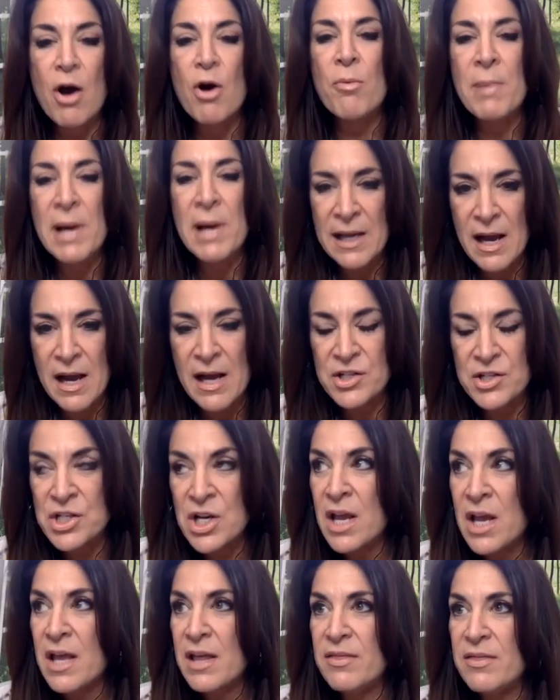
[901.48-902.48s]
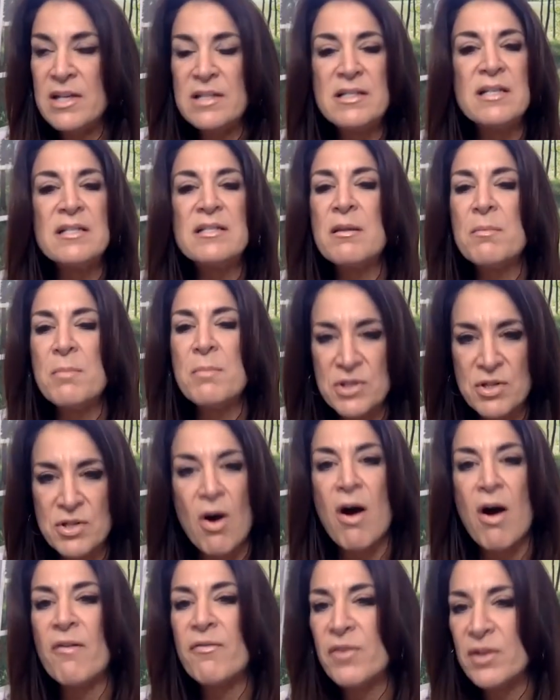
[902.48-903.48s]
oh my gosh, this is the most
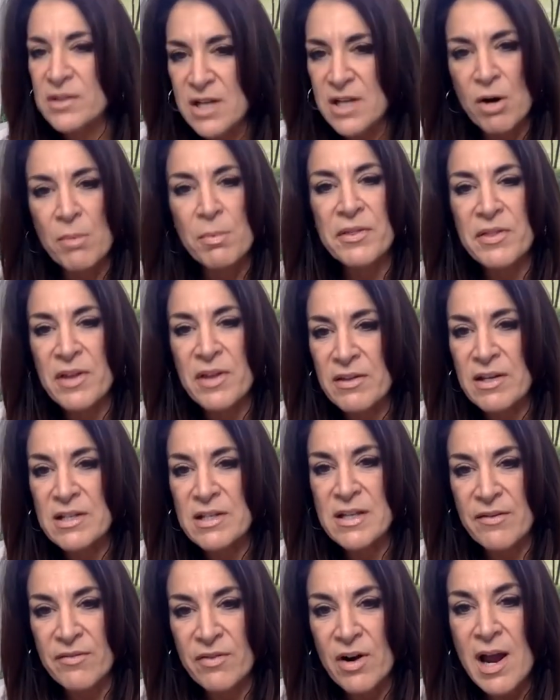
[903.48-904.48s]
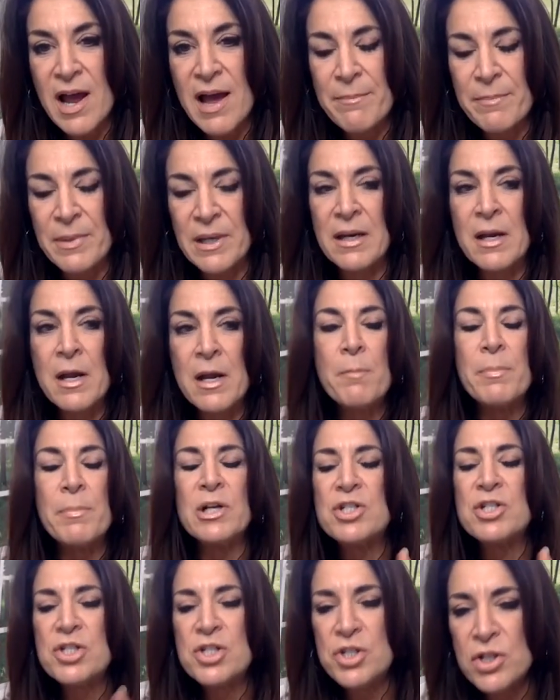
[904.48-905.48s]
awful, terrible thing that's ever happened.
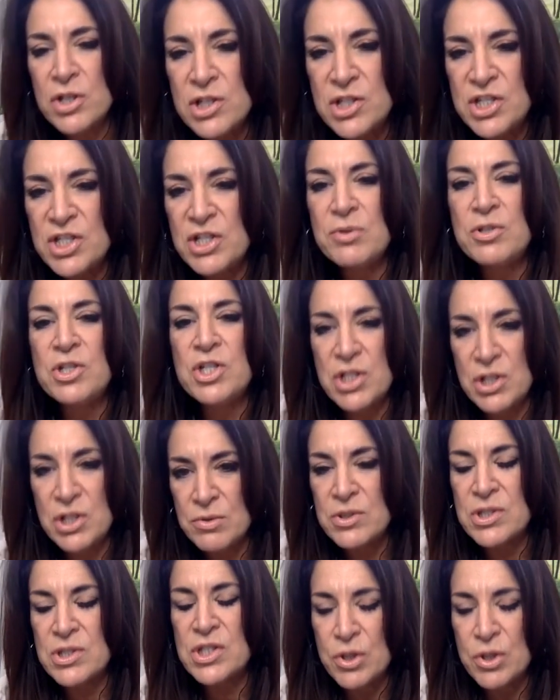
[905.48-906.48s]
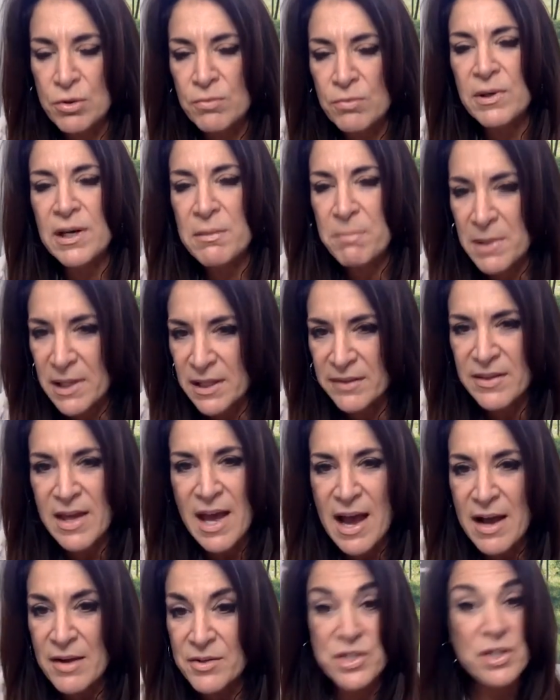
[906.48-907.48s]
But should you choose to rebuild the
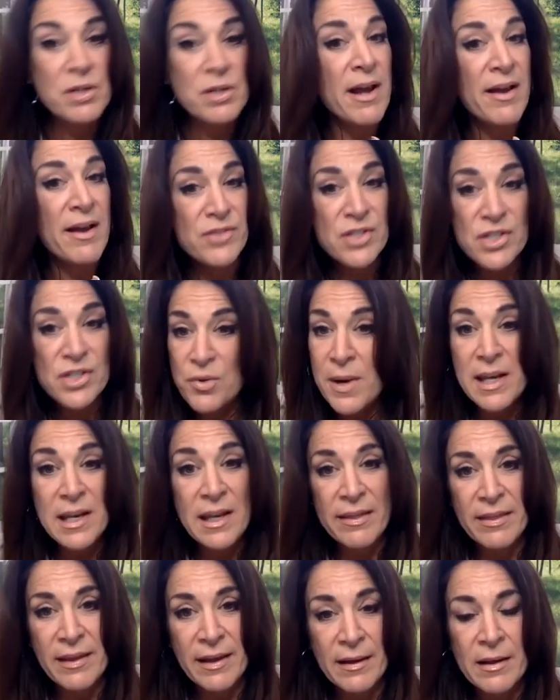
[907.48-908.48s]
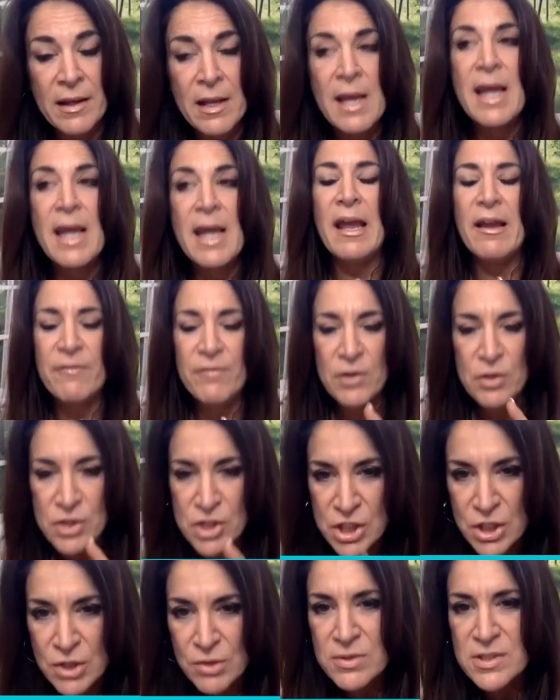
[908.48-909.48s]
house, you don't have to do anything. If you
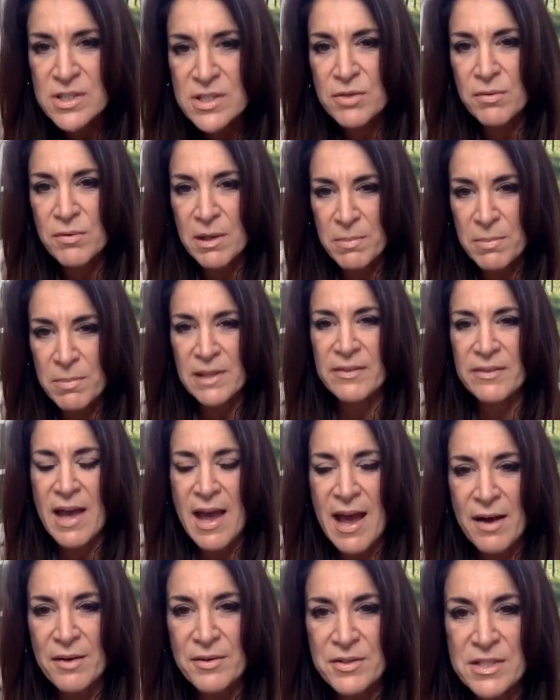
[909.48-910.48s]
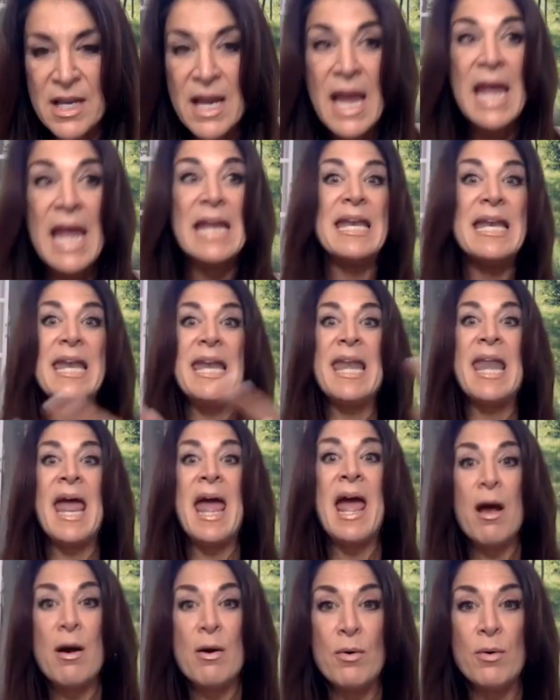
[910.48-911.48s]
choose to rebuild the house,
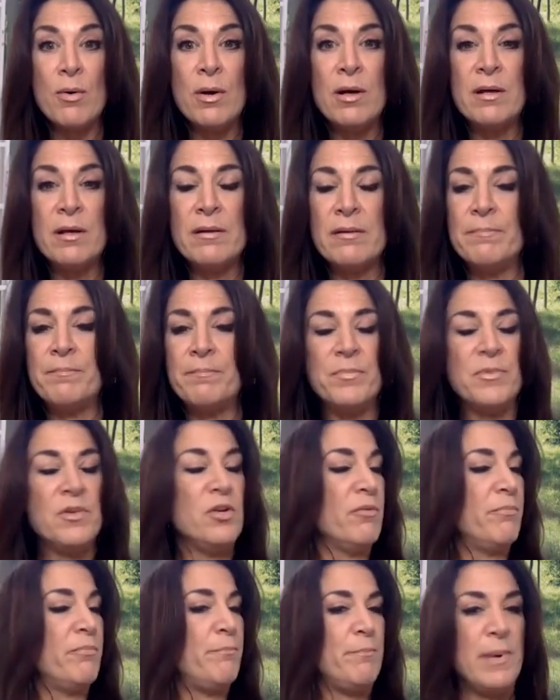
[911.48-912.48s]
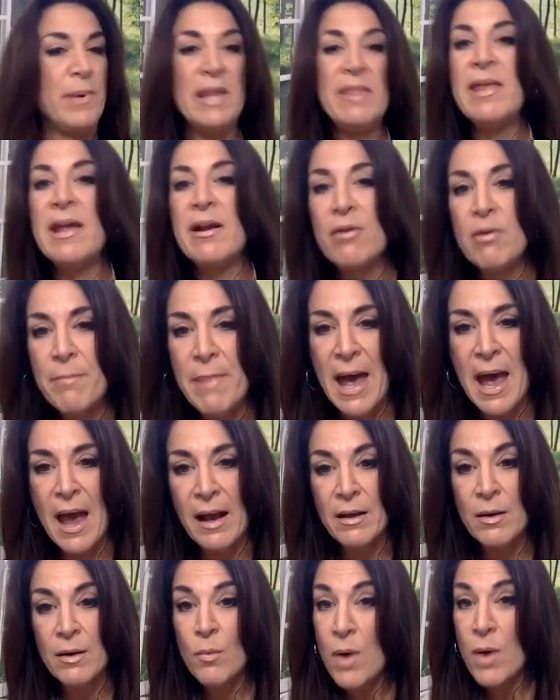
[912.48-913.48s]
now you've been there and back.
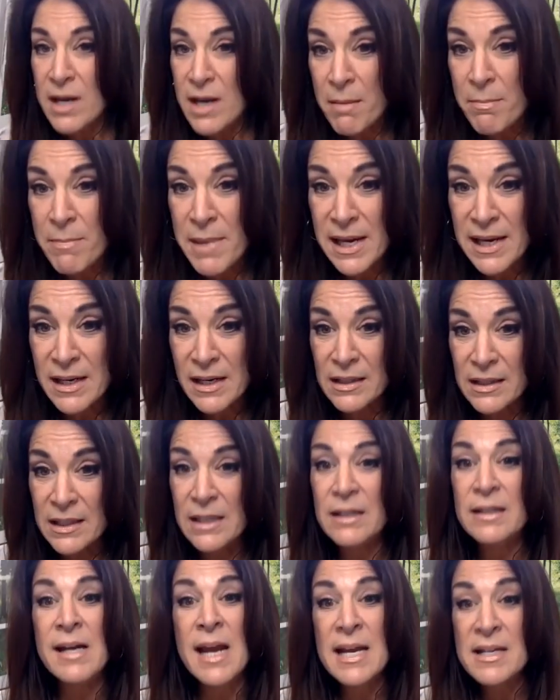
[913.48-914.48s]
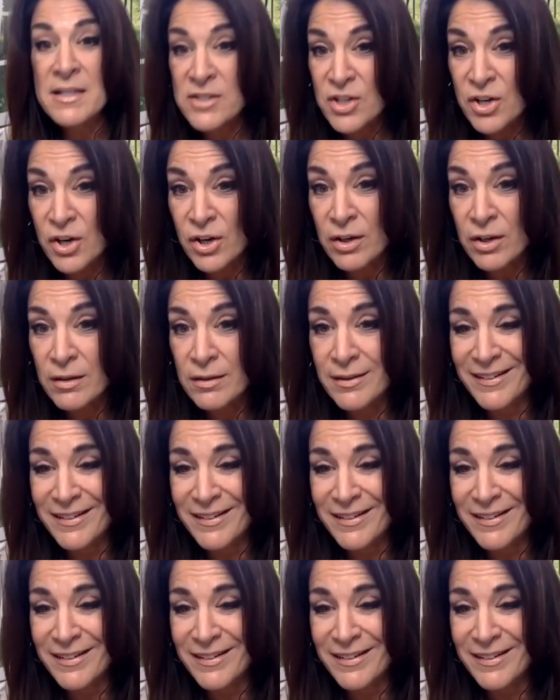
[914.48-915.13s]
Why not make it a little nicer?